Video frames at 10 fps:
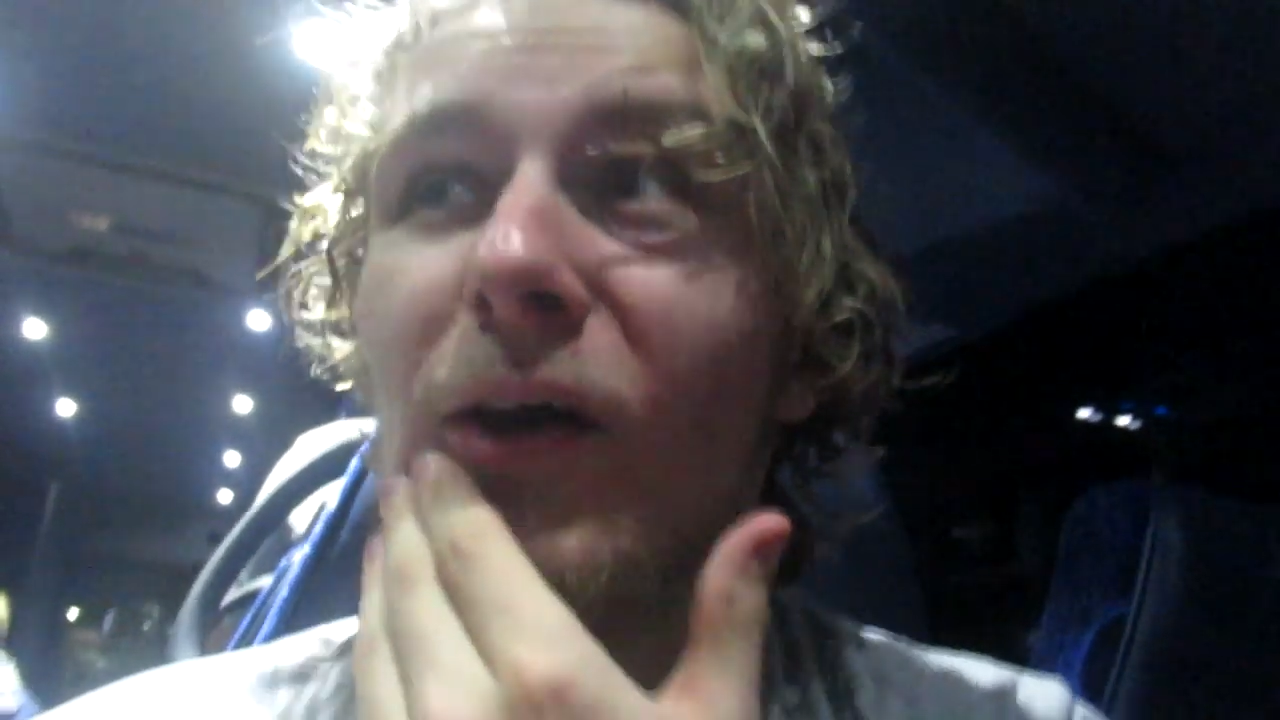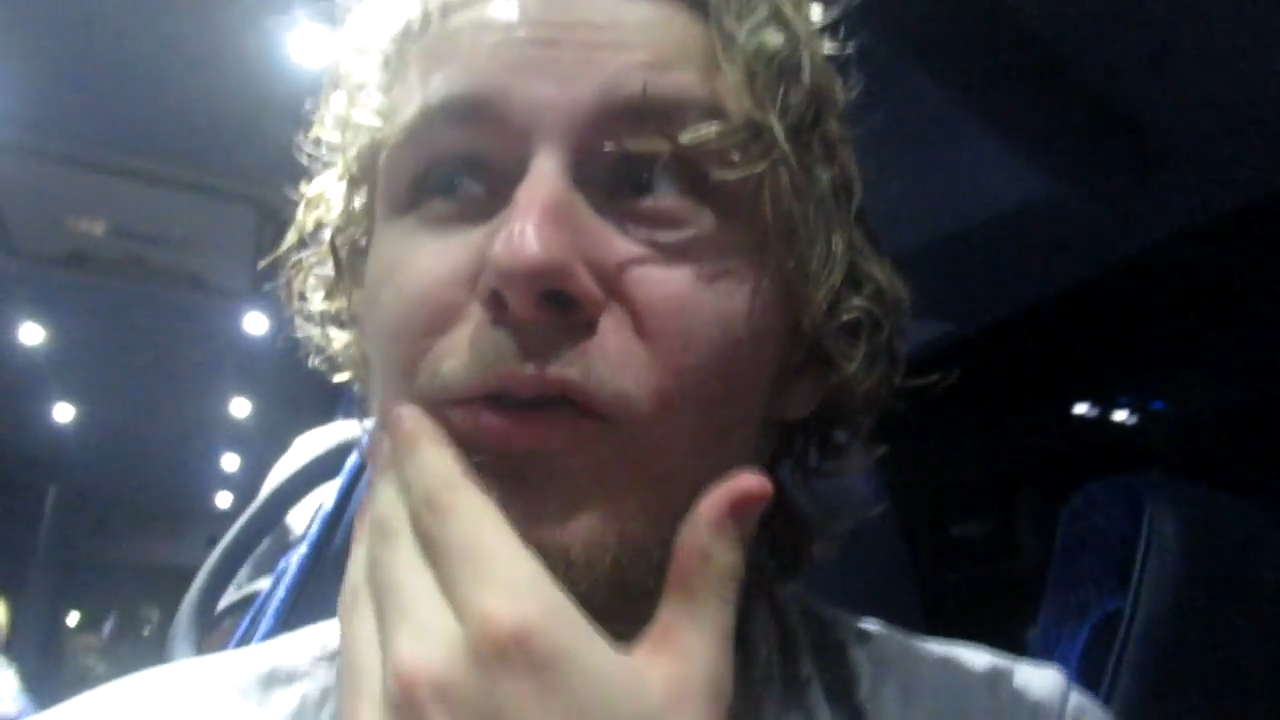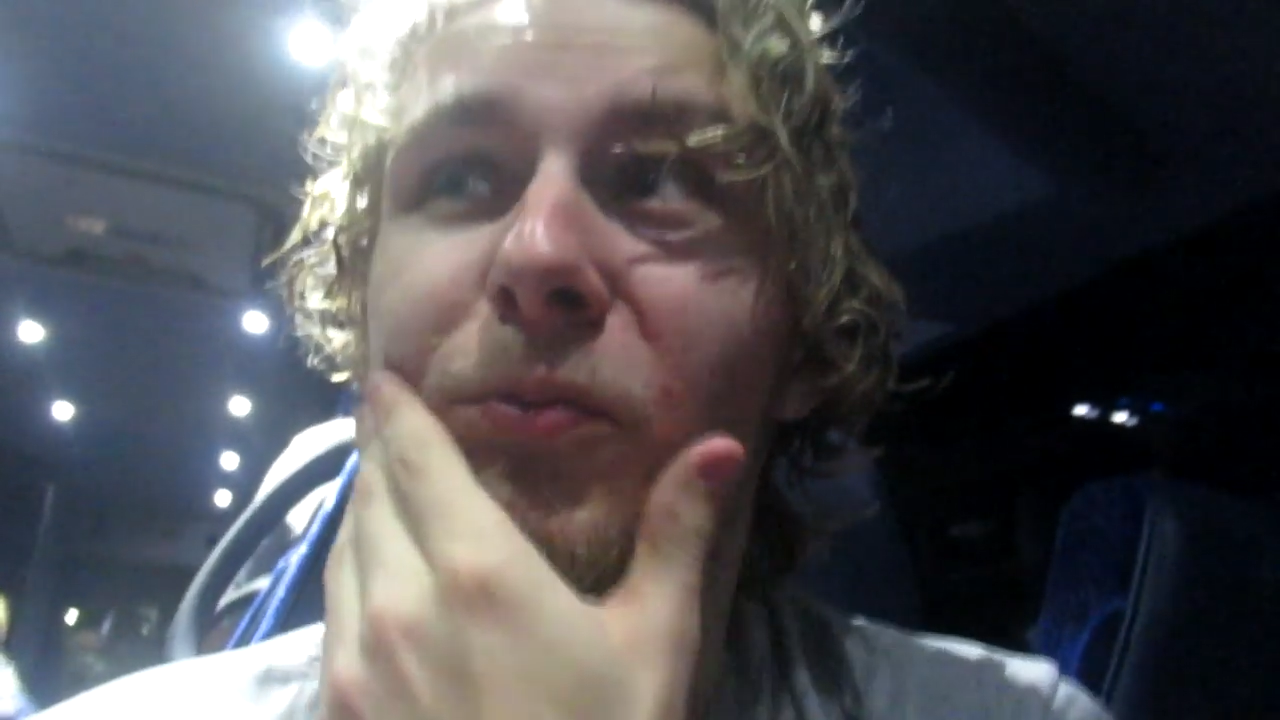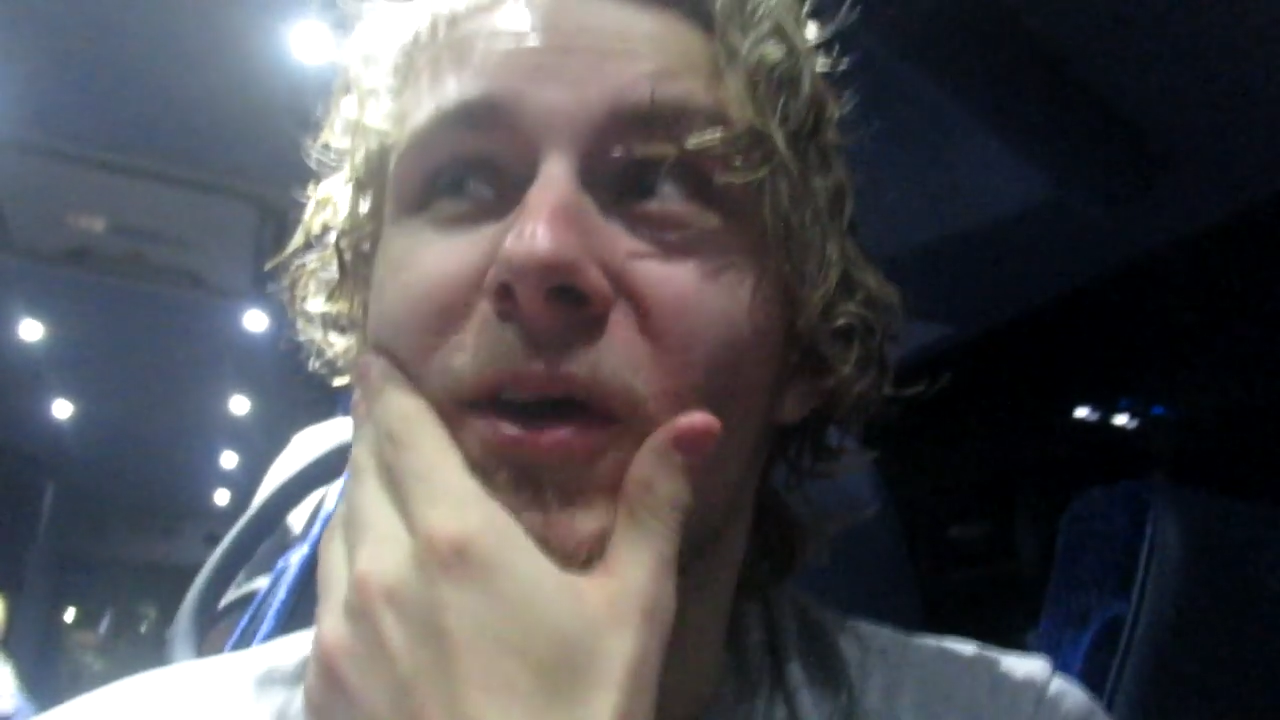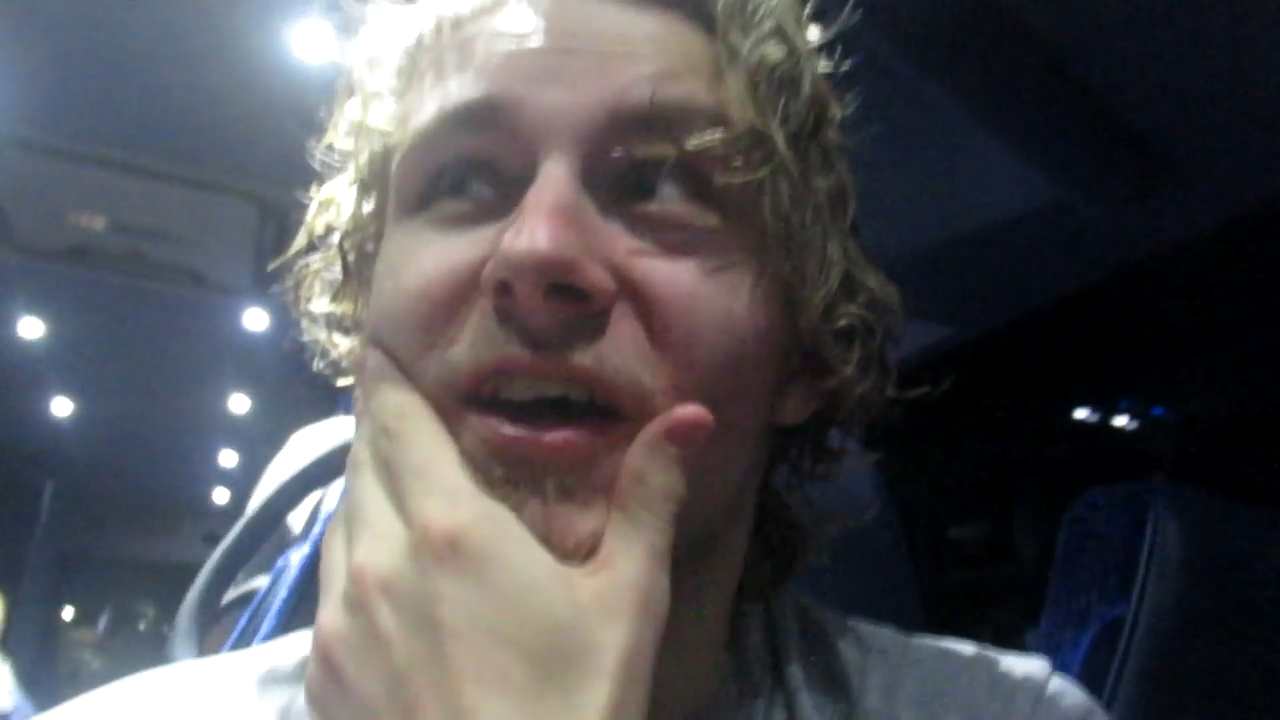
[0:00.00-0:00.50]

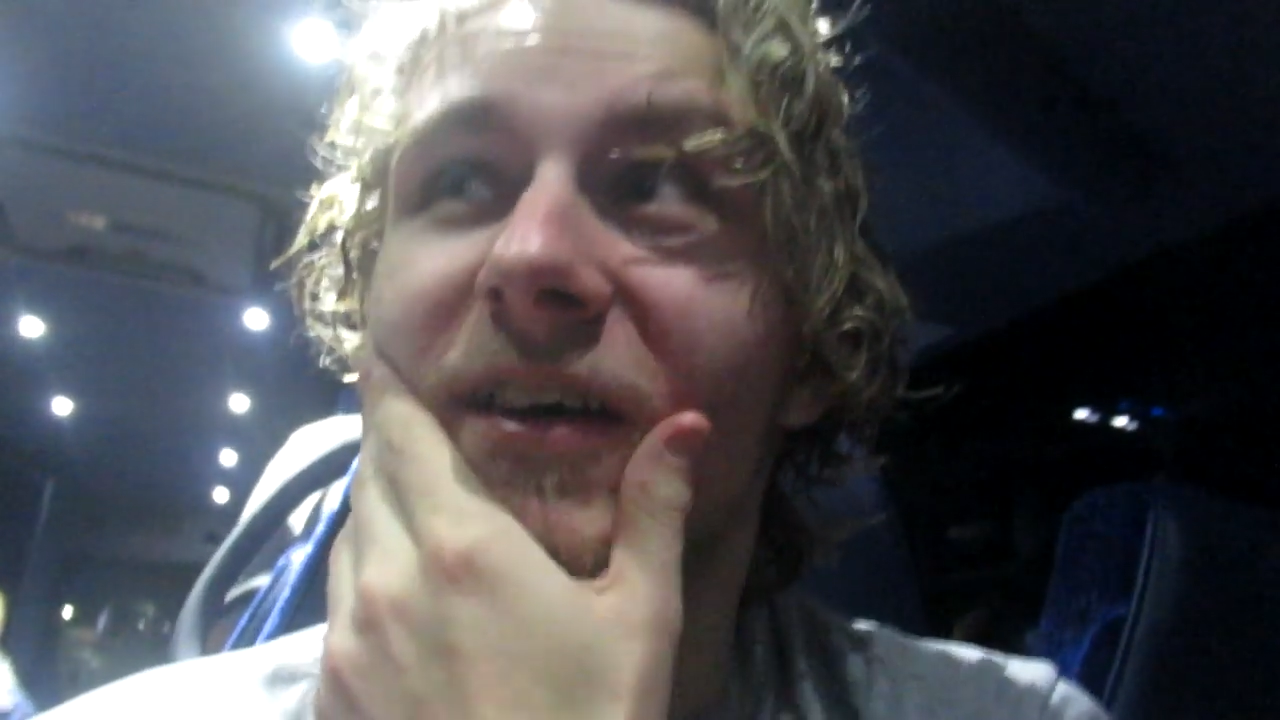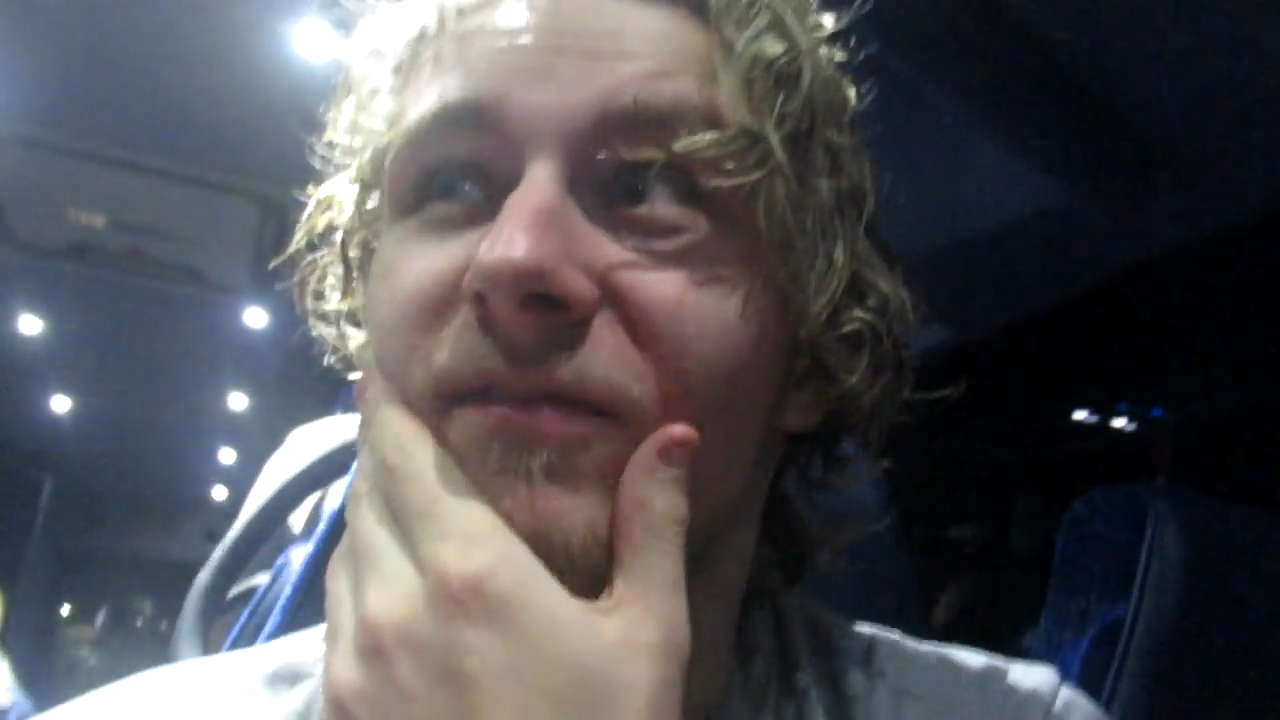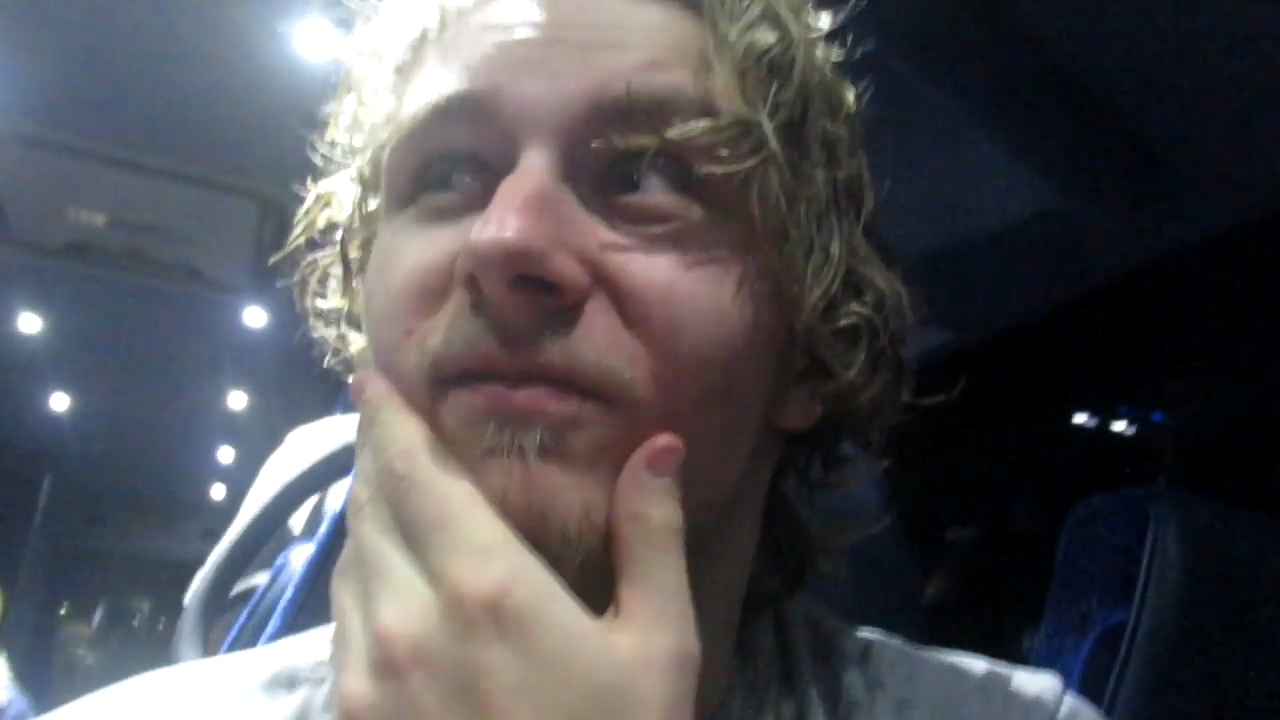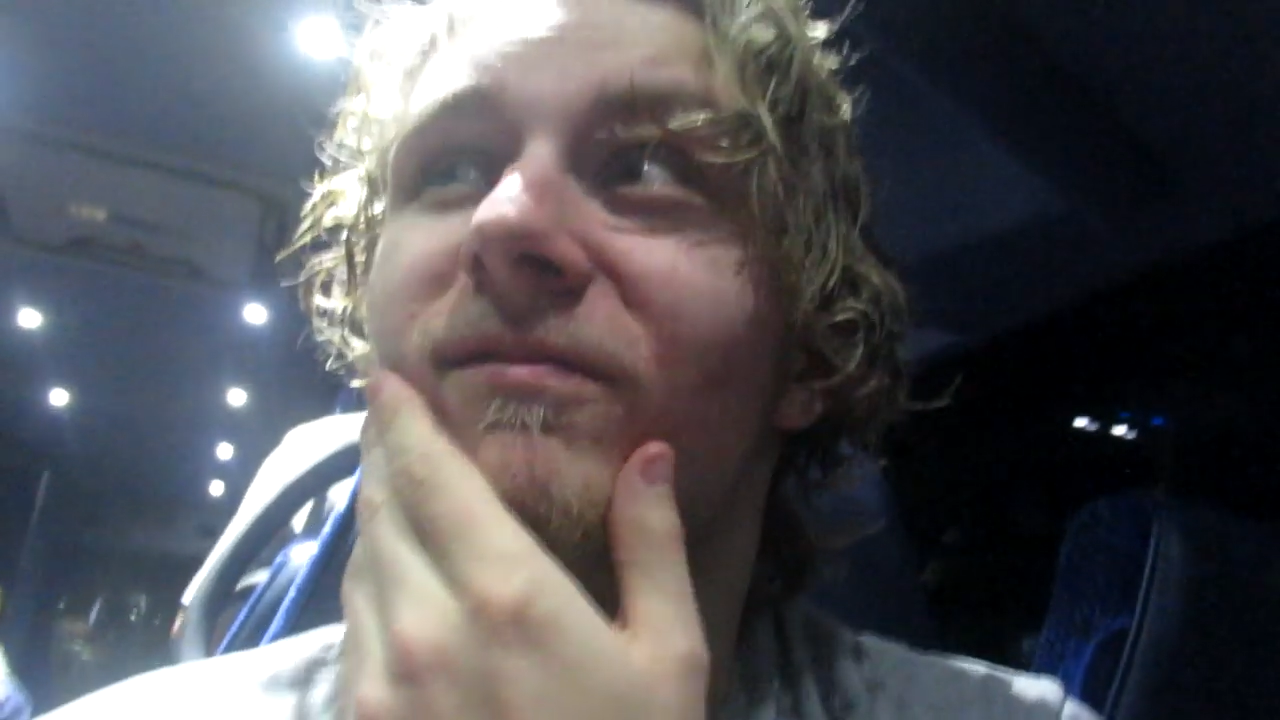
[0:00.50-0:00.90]
was bad.